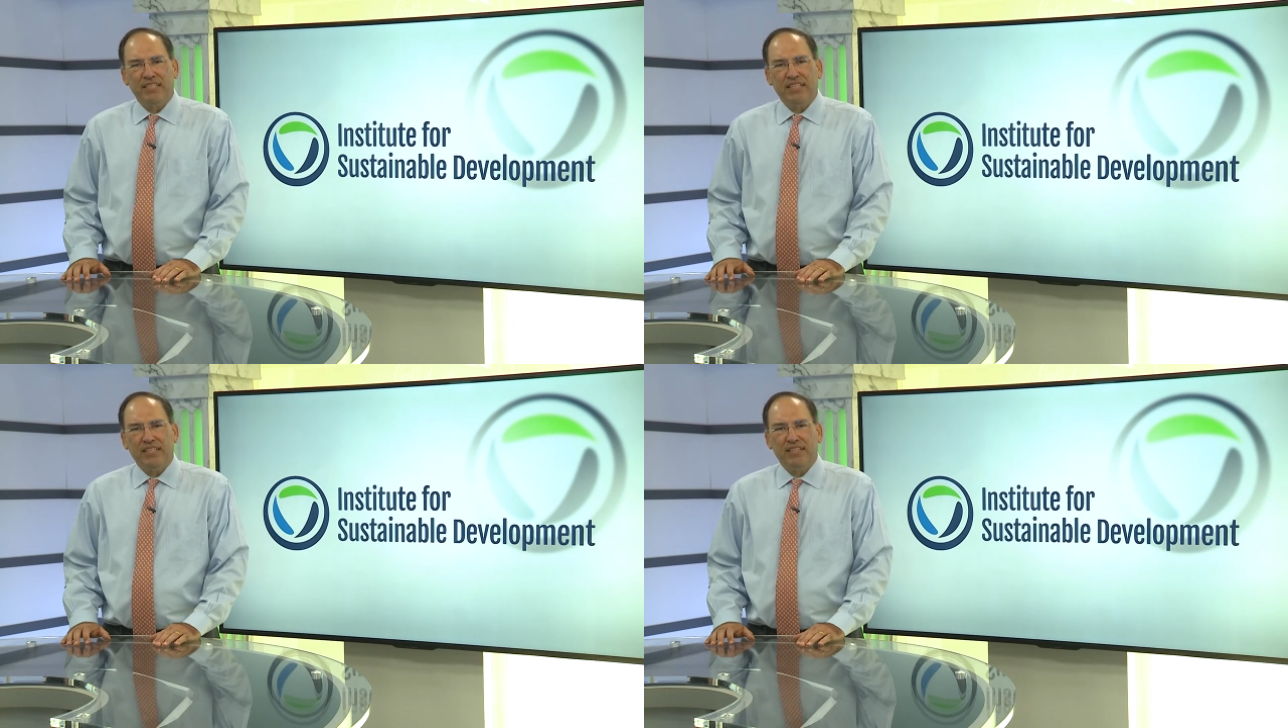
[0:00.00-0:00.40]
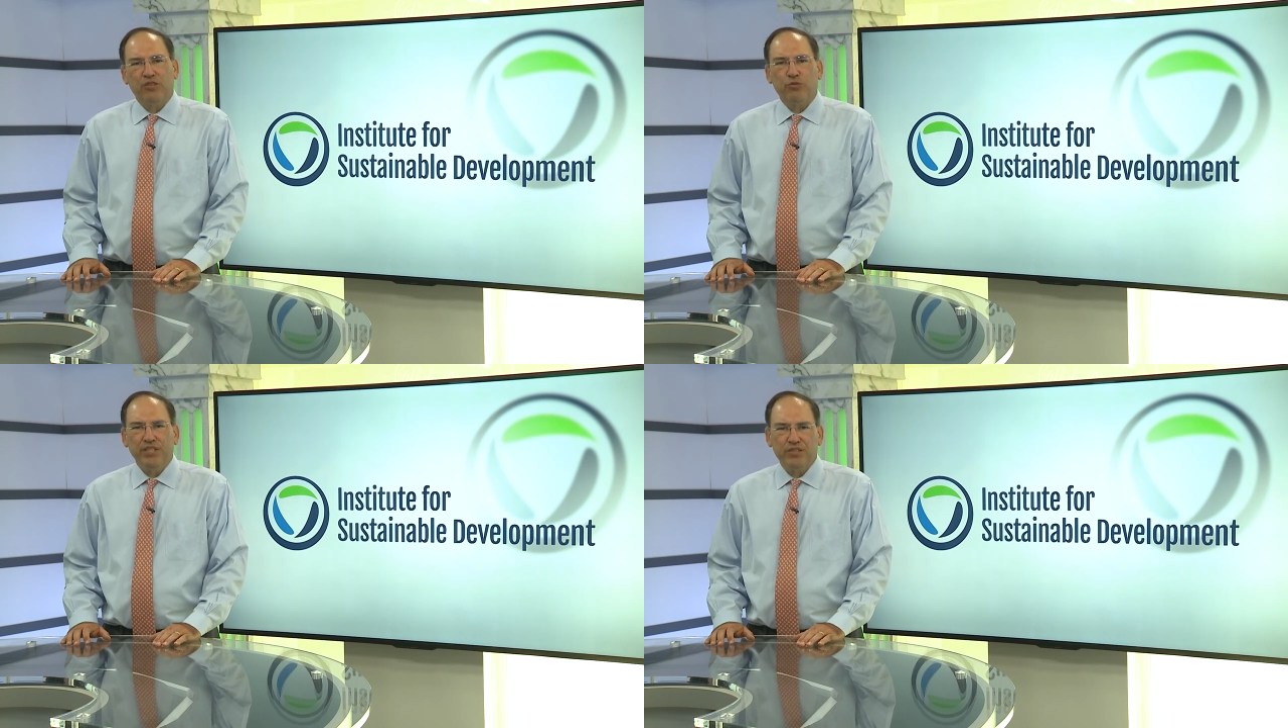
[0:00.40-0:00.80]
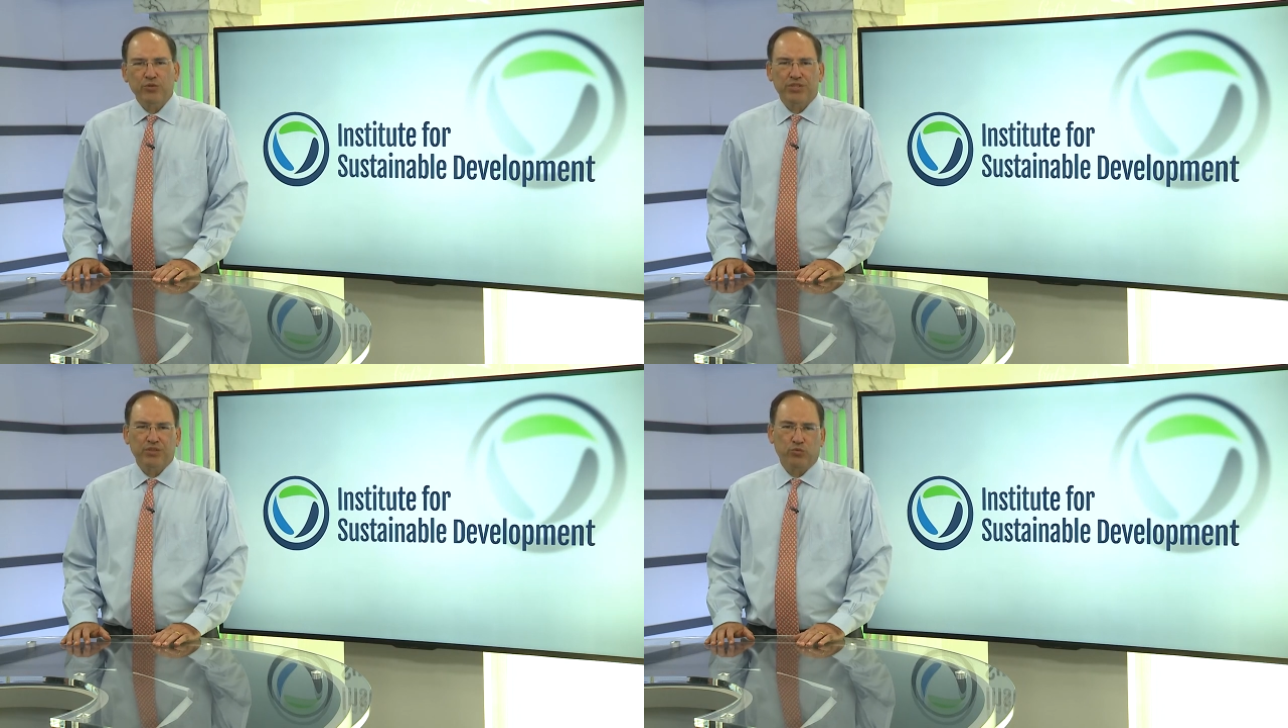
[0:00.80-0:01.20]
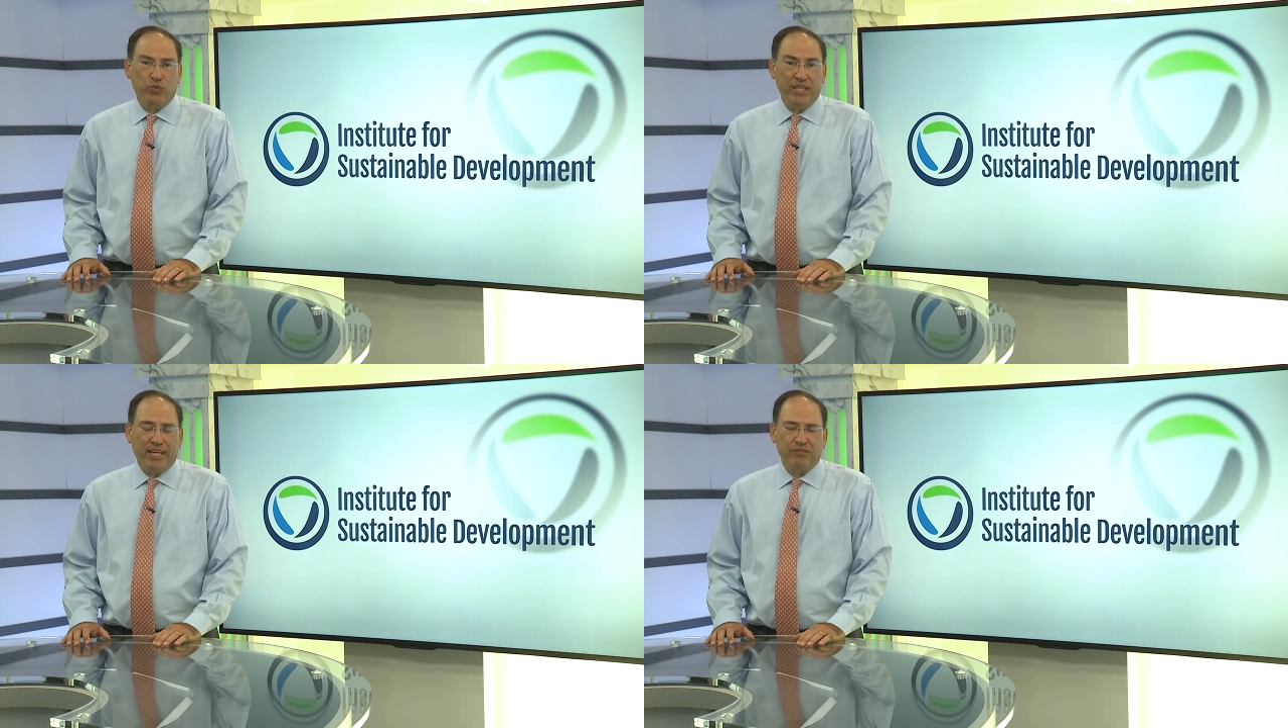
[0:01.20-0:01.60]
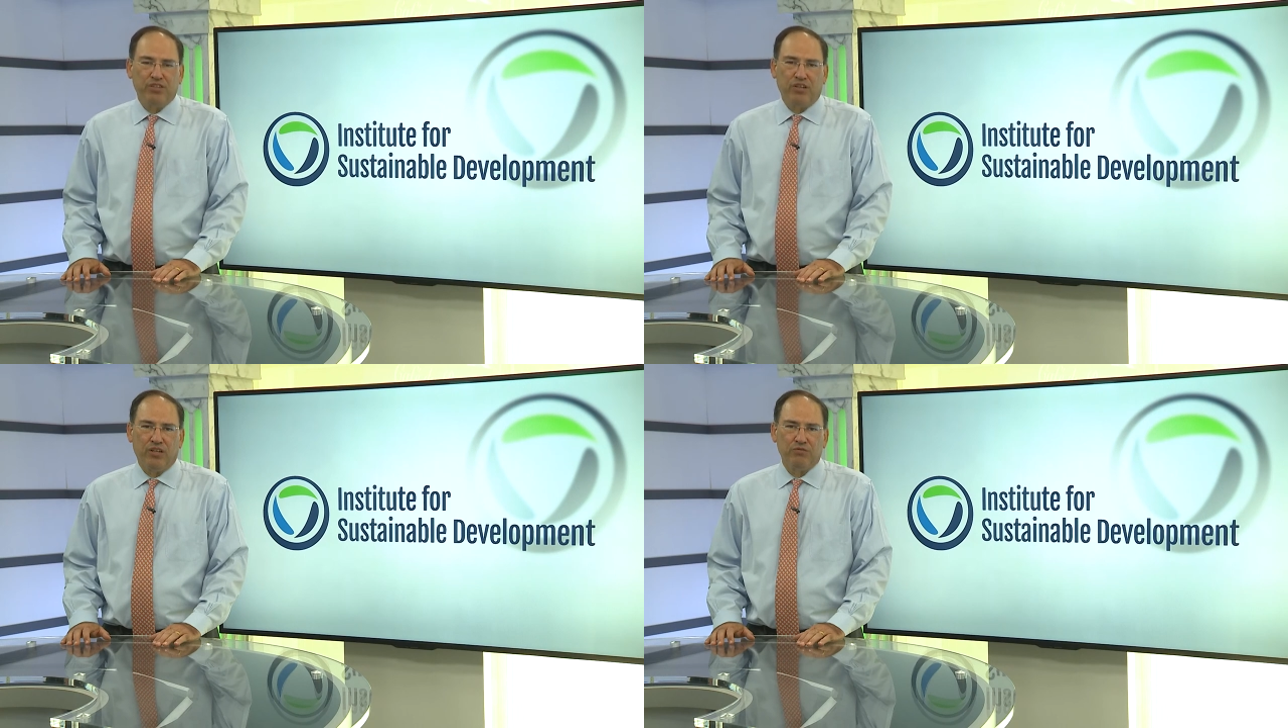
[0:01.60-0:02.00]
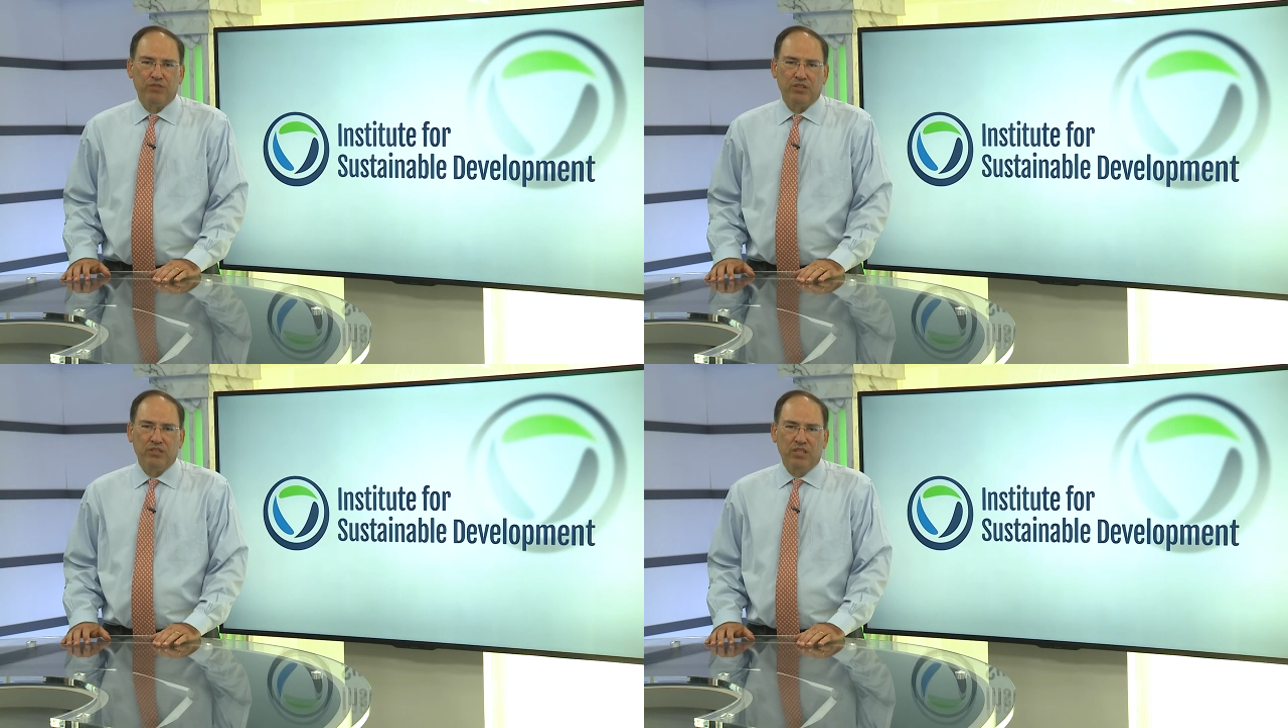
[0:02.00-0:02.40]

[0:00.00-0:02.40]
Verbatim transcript: and the resources we have to offer,